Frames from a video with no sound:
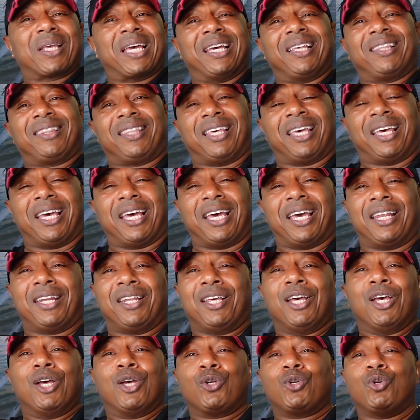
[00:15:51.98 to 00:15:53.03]
and
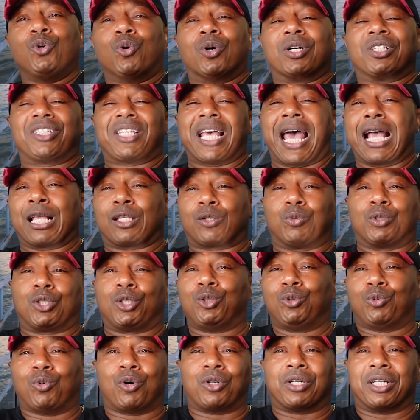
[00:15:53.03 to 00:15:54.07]
then you attach what
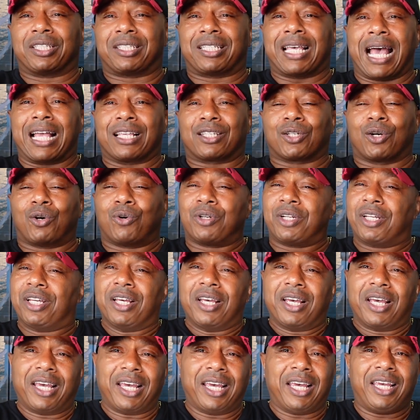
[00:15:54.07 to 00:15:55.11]
you want to attach on it,
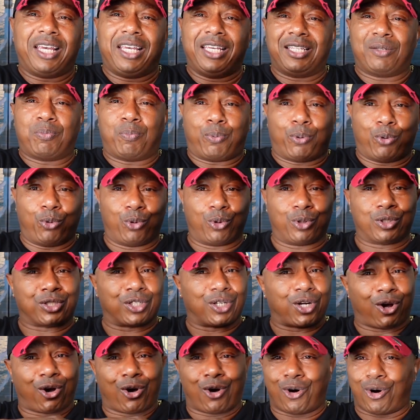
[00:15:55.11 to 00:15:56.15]
and he pulls
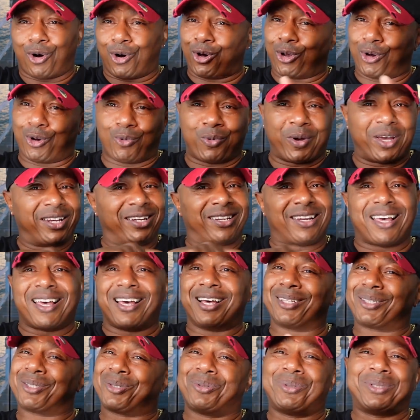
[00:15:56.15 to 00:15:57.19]
it all the way
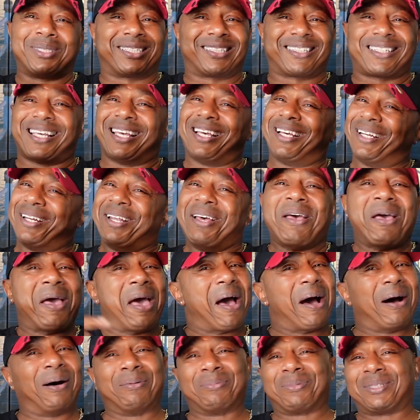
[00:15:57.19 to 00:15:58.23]
down to his cell.
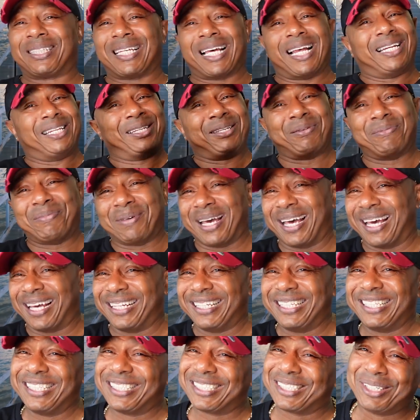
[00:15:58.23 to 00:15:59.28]
I'm telling you, man,
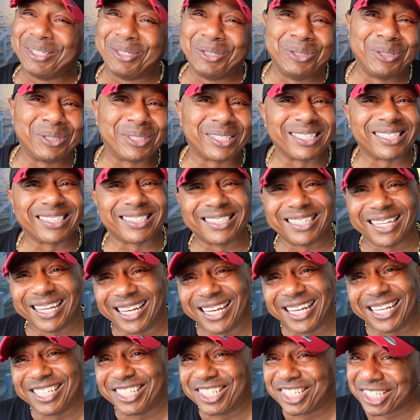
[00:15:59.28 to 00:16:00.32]
these dudes is
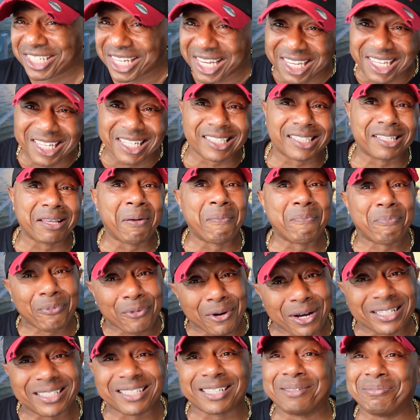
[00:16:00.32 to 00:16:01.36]
ingenious in
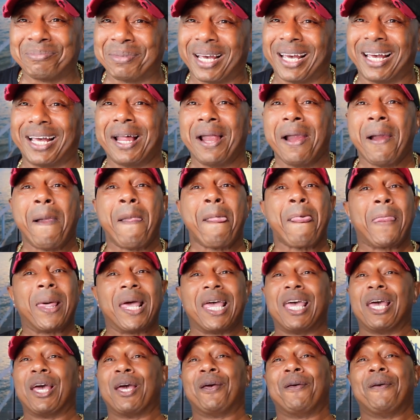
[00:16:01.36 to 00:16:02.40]
prison, man.
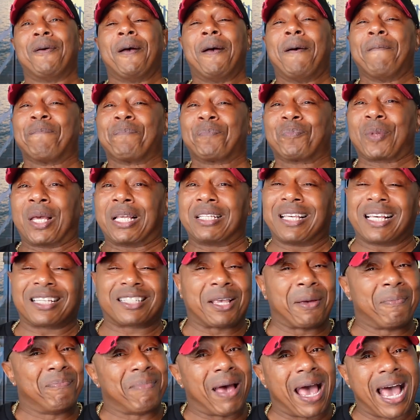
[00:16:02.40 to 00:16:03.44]
And
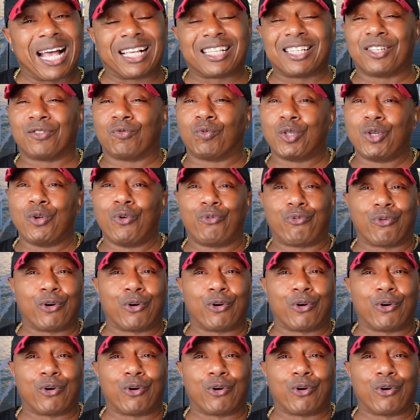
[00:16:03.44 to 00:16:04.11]
just imagine when you